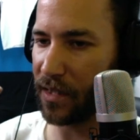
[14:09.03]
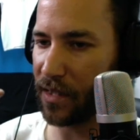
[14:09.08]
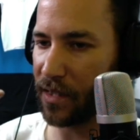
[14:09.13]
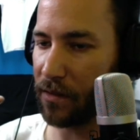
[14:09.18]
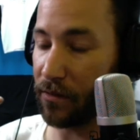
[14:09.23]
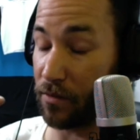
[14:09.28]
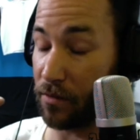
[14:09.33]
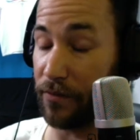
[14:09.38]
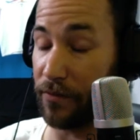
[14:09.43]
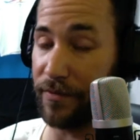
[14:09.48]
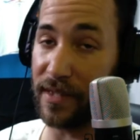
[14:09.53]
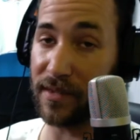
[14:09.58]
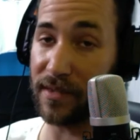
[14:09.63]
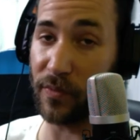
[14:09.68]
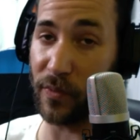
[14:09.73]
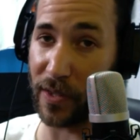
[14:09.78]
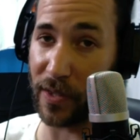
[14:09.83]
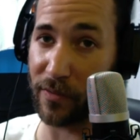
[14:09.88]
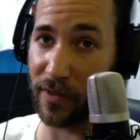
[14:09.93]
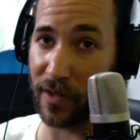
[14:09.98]
well,
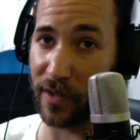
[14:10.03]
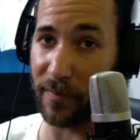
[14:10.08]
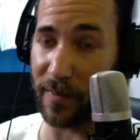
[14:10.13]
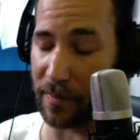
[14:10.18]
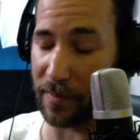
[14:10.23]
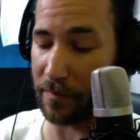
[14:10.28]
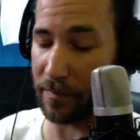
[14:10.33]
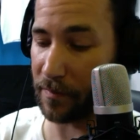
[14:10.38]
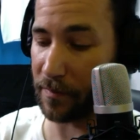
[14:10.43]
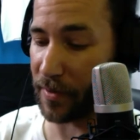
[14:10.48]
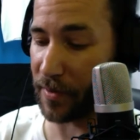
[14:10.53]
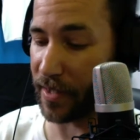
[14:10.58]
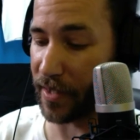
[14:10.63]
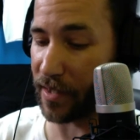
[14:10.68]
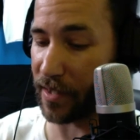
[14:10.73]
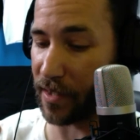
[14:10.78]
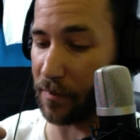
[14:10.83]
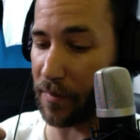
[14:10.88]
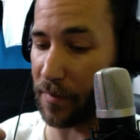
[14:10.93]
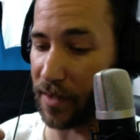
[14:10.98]
this week we're going to be
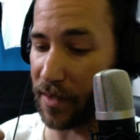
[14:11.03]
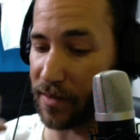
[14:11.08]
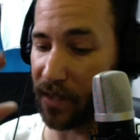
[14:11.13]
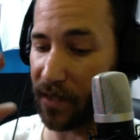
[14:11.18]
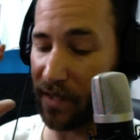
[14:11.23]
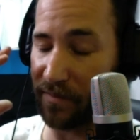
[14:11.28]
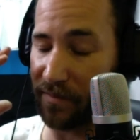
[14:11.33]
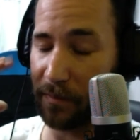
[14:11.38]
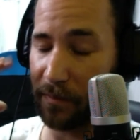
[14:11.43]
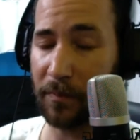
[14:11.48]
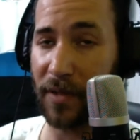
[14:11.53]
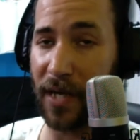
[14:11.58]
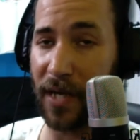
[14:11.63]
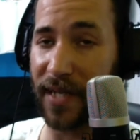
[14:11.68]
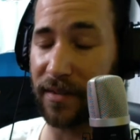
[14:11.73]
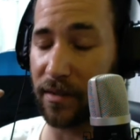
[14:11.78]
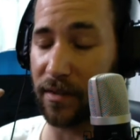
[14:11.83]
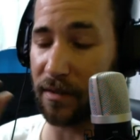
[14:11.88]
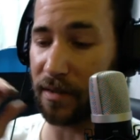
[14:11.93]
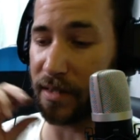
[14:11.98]
printing our butts off
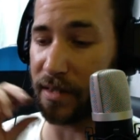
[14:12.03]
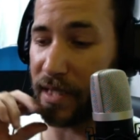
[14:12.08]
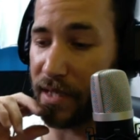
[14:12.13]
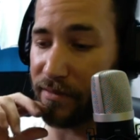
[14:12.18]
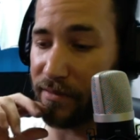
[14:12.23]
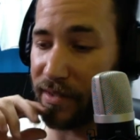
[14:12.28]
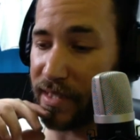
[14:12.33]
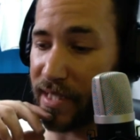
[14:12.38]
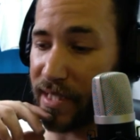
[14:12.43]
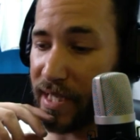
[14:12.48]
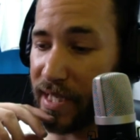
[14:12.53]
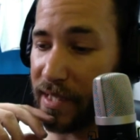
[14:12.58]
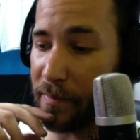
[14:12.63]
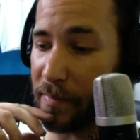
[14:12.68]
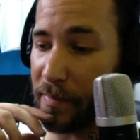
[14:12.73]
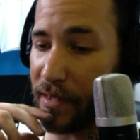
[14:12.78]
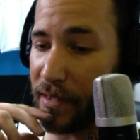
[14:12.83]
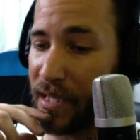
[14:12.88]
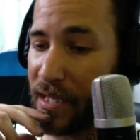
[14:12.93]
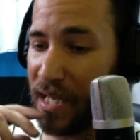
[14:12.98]
practically every day,
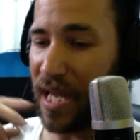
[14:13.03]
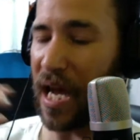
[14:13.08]
but